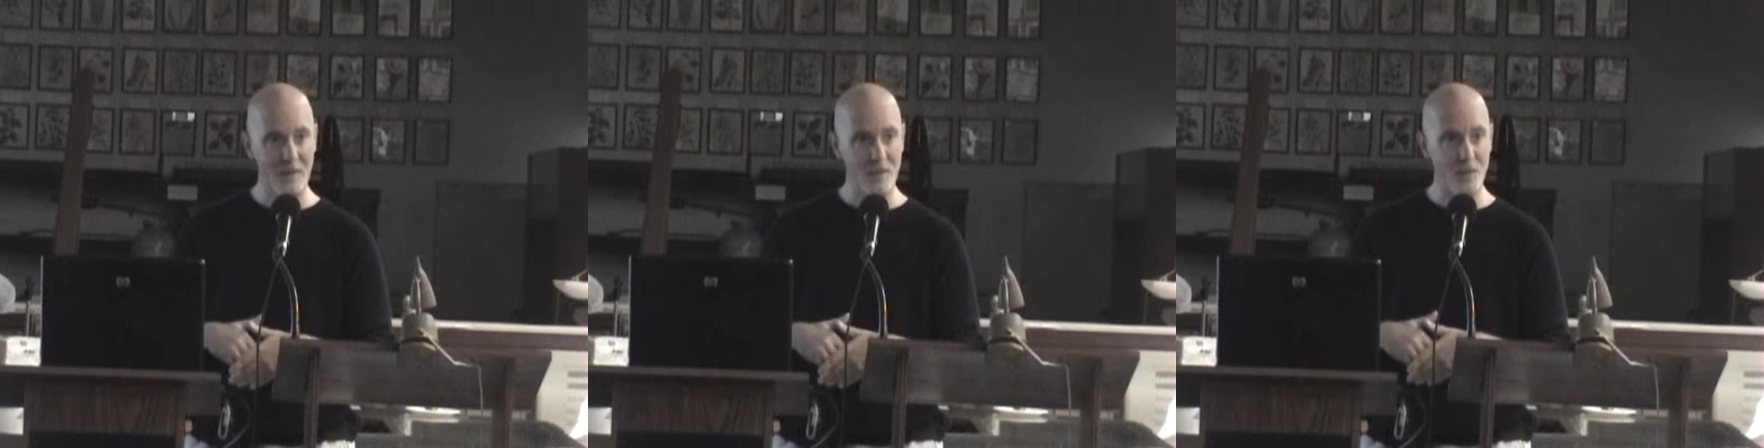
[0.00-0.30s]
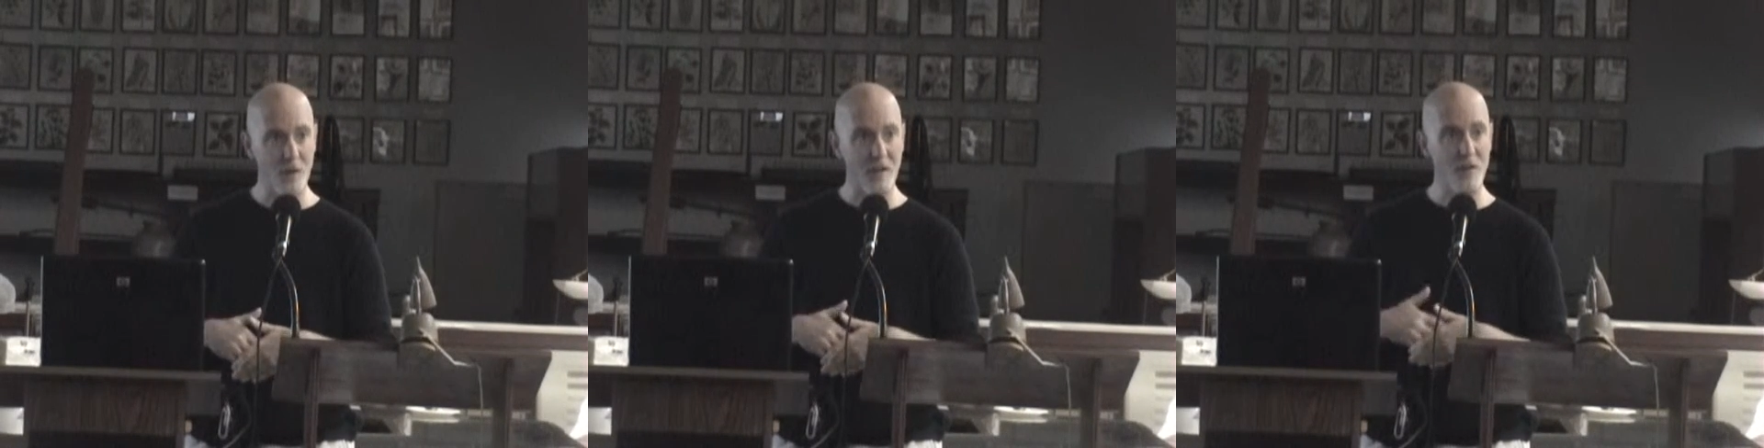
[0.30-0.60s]

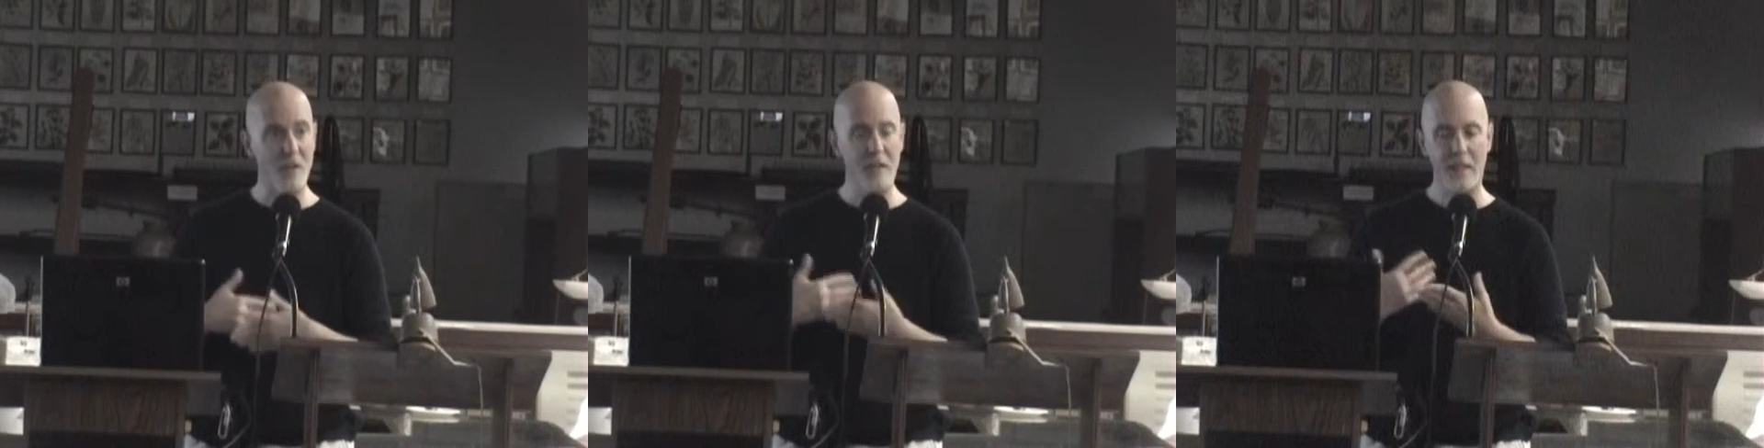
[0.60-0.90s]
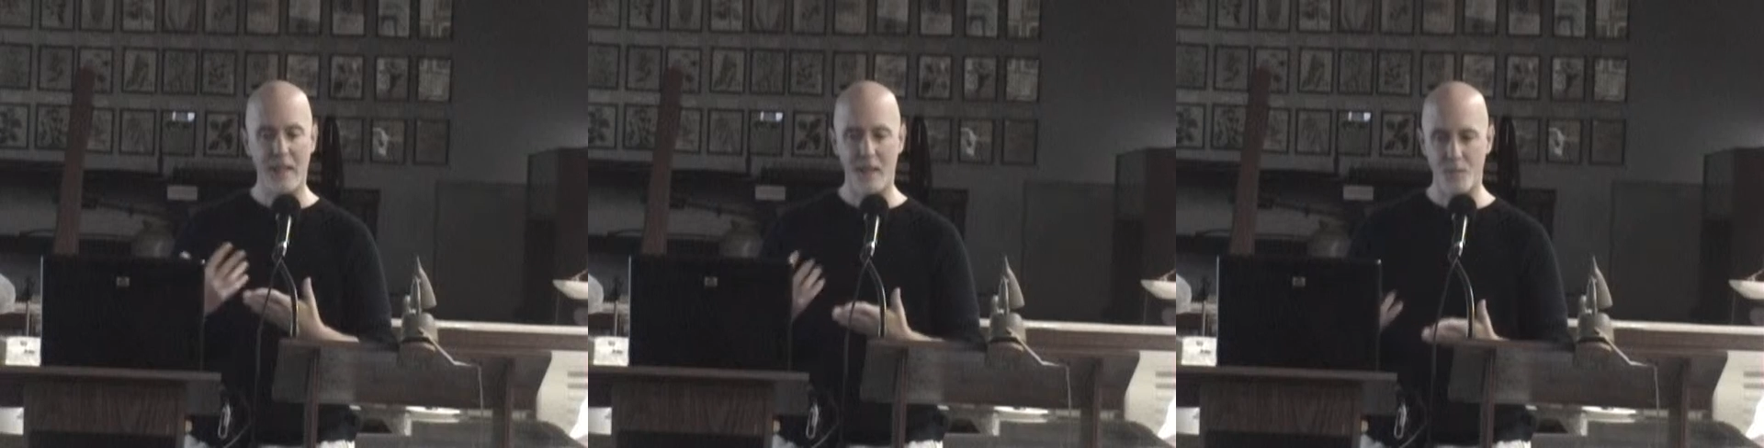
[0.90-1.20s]
construction
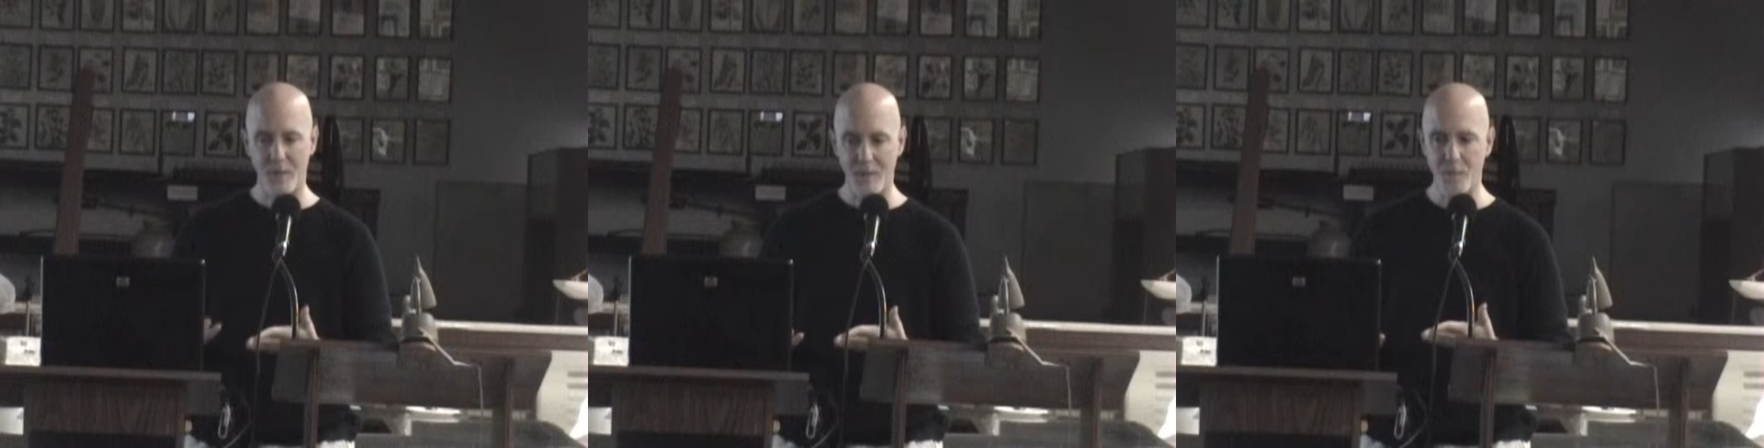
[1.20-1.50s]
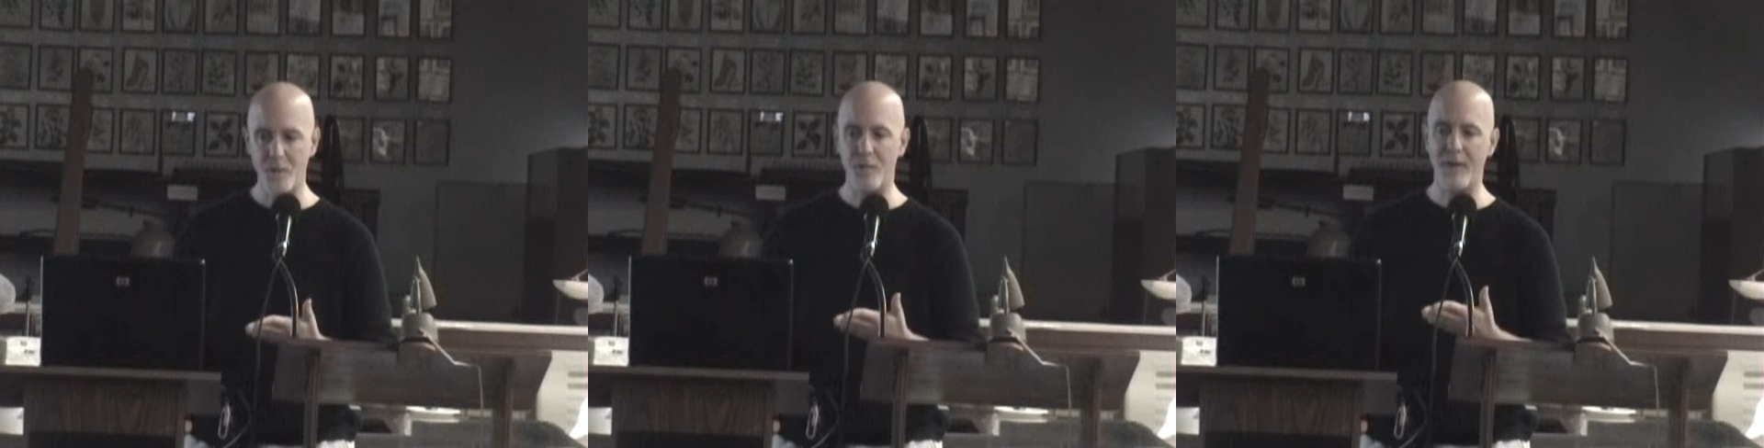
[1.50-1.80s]
and
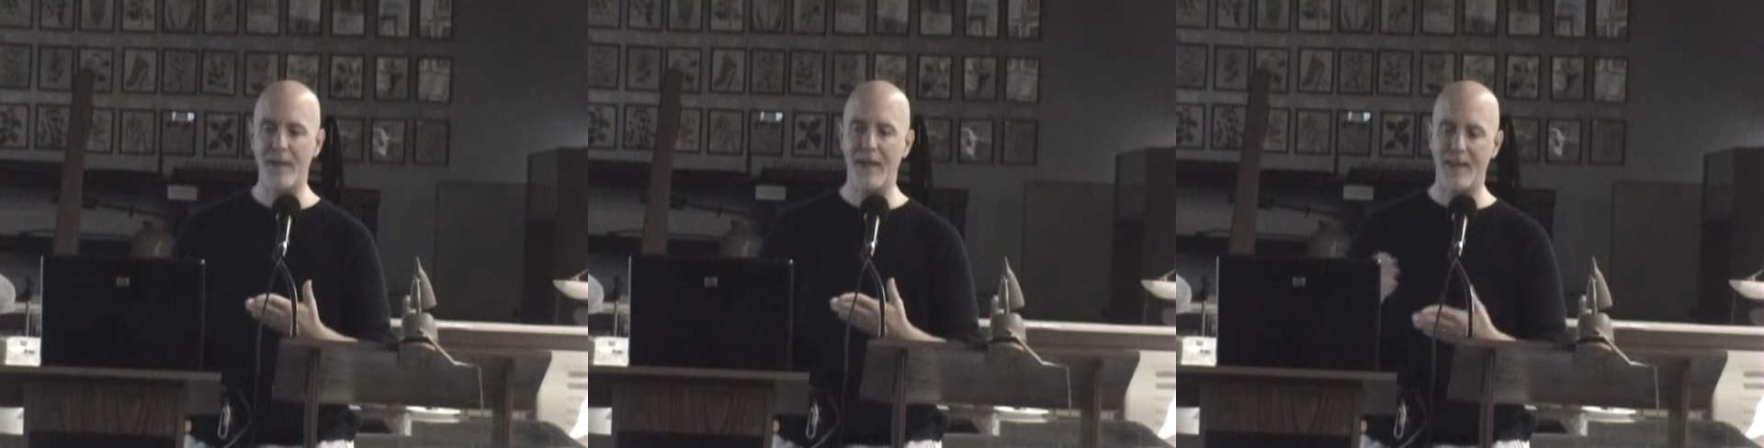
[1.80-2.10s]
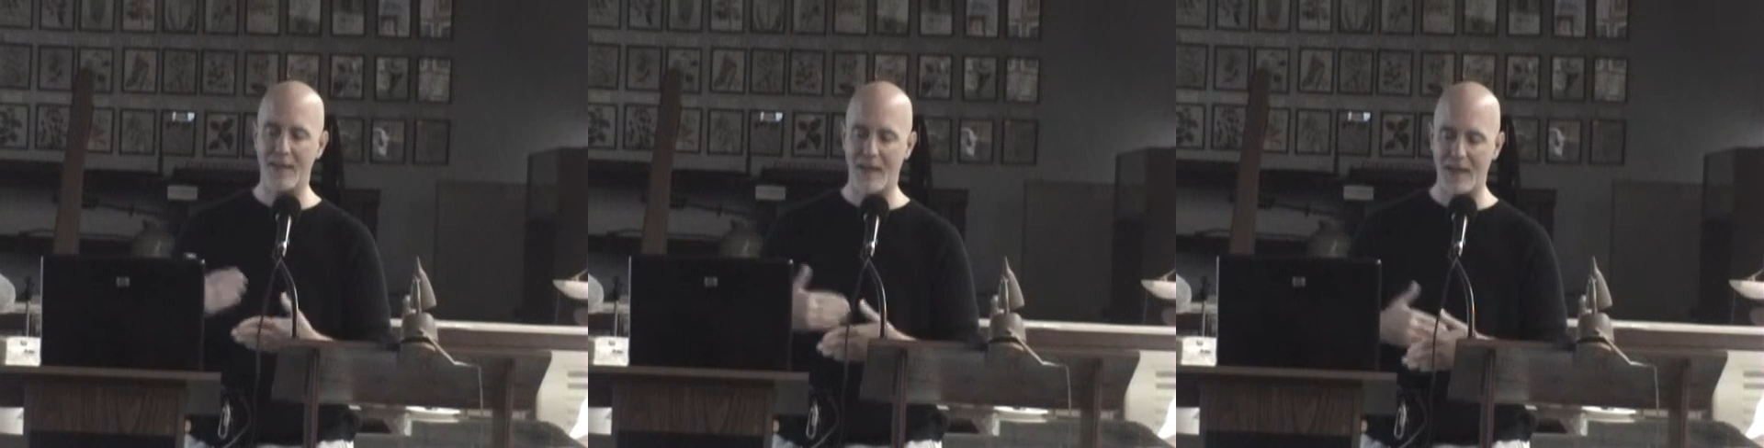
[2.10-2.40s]
re-roofing
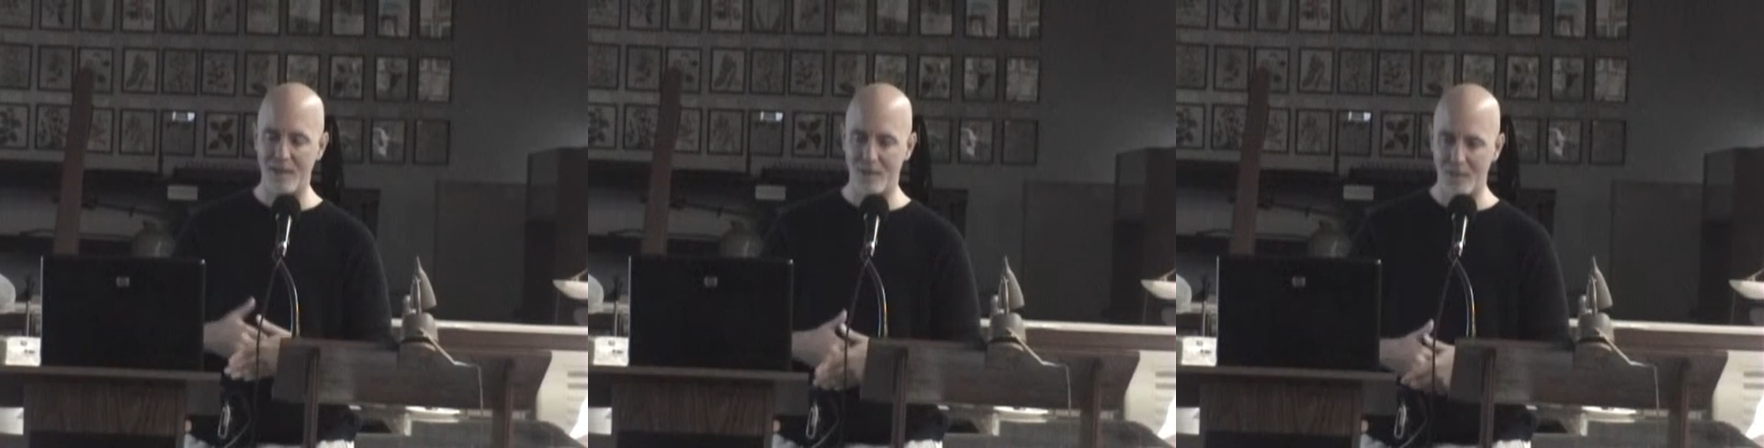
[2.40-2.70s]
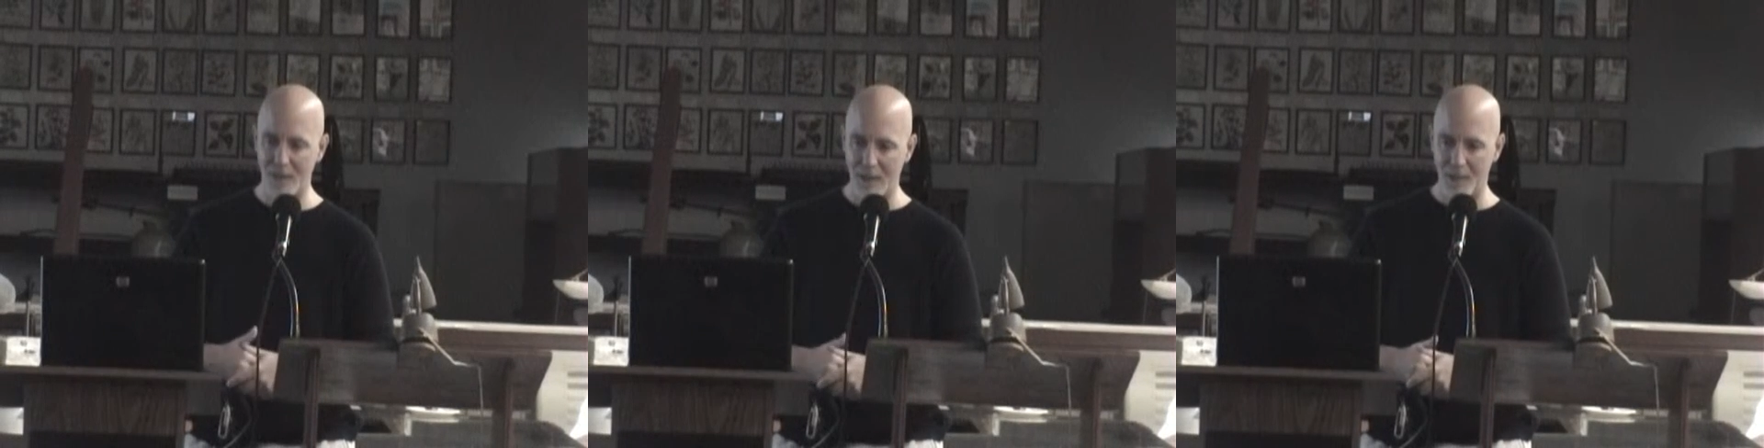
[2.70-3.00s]
and the kinds of